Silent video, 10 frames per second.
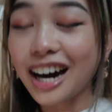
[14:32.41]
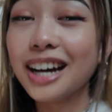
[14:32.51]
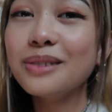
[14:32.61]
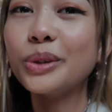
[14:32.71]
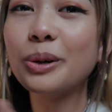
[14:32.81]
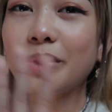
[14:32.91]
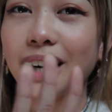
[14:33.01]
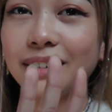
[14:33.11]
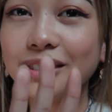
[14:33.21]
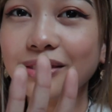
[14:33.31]
I'm not
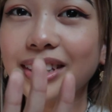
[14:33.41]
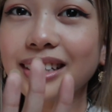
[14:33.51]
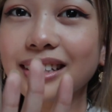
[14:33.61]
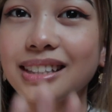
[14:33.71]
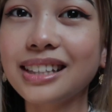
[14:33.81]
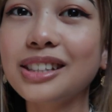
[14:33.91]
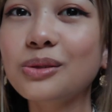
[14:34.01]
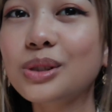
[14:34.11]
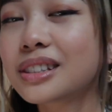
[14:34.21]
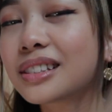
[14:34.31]
proud of this.
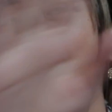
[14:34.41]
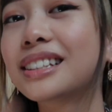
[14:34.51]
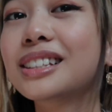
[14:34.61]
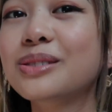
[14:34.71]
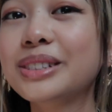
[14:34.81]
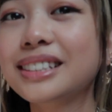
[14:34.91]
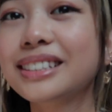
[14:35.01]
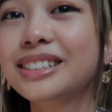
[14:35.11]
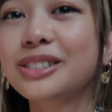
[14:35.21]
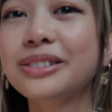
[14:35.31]
This was
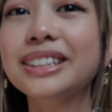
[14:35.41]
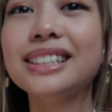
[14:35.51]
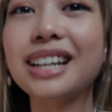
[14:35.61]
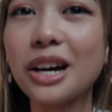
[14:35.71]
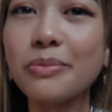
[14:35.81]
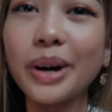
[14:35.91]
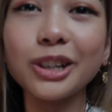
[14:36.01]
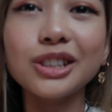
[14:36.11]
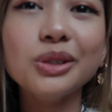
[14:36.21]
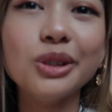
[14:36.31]
during the time
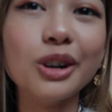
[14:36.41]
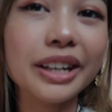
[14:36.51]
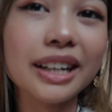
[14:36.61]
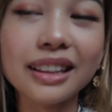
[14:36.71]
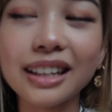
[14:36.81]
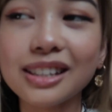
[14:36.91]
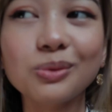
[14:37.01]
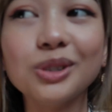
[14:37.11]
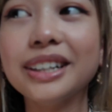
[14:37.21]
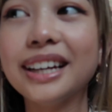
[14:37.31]
I could not care
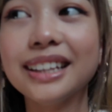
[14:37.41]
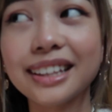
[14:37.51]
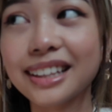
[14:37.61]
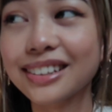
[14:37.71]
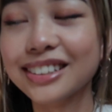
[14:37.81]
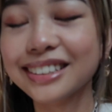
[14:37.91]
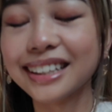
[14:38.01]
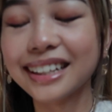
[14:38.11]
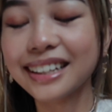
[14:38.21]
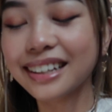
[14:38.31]
less what anything looked
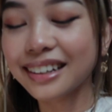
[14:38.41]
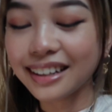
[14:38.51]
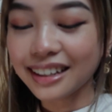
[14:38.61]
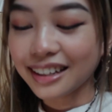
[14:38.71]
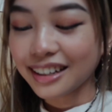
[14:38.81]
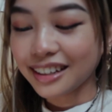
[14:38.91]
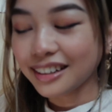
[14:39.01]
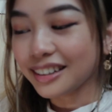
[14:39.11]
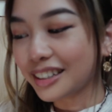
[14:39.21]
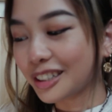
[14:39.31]
like.
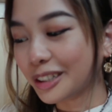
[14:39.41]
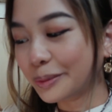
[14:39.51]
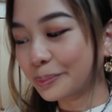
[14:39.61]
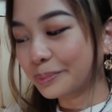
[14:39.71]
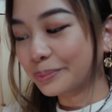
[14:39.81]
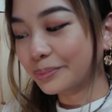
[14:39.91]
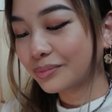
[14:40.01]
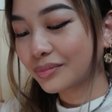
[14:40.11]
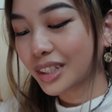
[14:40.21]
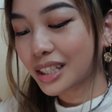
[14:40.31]

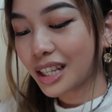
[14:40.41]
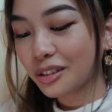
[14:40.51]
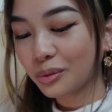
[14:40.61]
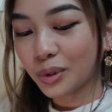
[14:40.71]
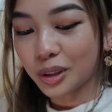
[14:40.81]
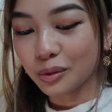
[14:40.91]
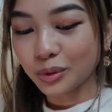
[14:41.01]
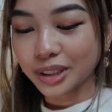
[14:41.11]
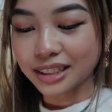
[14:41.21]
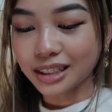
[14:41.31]
The second
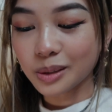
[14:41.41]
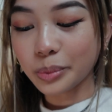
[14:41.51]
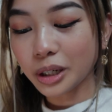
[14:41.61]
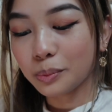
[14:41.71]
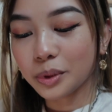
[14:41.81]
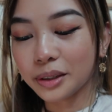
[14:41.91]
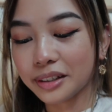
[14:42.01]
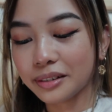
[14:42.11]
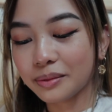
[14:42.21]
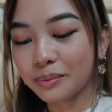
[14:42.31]
one was
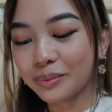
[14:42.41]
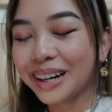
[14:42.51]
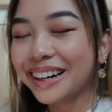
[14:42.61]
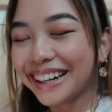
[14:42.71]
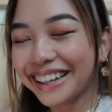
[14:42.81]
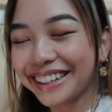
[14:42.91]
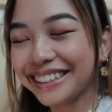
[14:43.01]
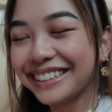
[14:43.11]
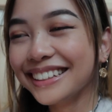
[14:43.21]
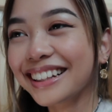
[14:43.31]
Puppet
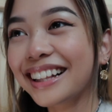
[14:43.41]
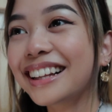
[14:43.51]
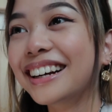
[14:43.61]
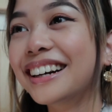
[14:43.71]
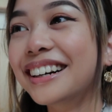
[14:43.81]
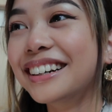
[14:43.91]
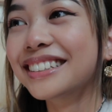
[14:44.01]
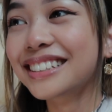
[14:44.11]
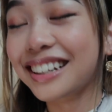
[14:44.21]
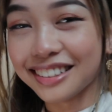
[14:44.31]
by
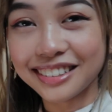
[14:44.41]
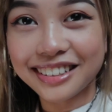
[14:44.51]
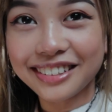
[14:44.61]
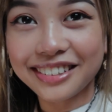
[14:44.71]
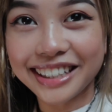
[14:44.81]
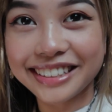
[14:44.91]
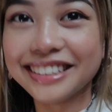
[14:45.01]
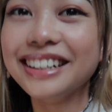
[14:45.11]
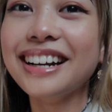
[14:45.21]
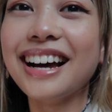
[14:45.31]
Tyler the
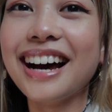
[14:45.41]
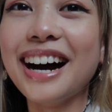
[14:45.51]
Creator.